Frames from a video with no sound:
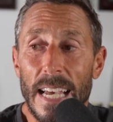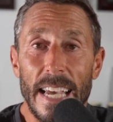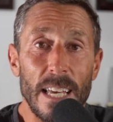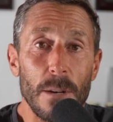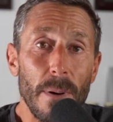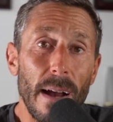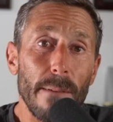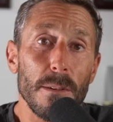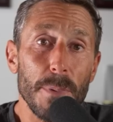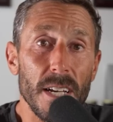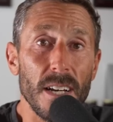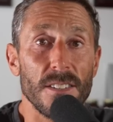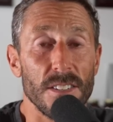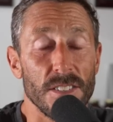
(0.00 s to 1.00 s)
and probably
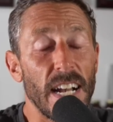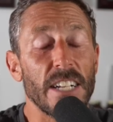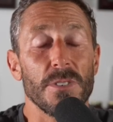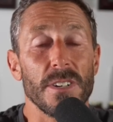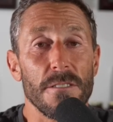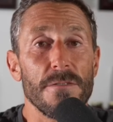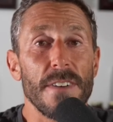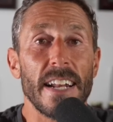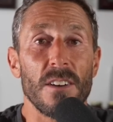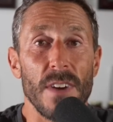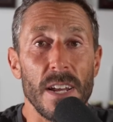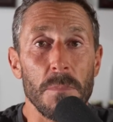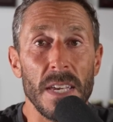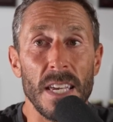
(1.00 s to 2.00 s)
because the saturated fat in
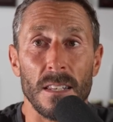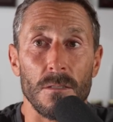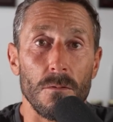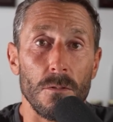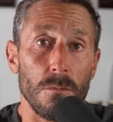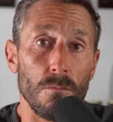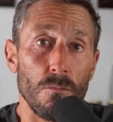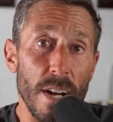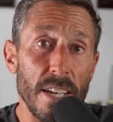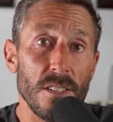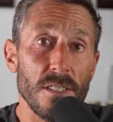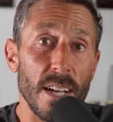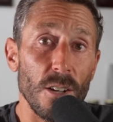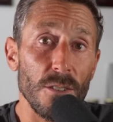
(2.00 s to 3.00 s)
red meat
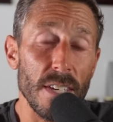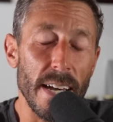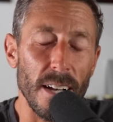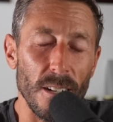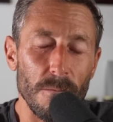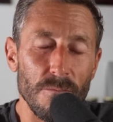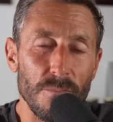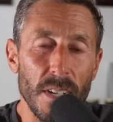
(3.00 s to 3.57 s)
raises LDL.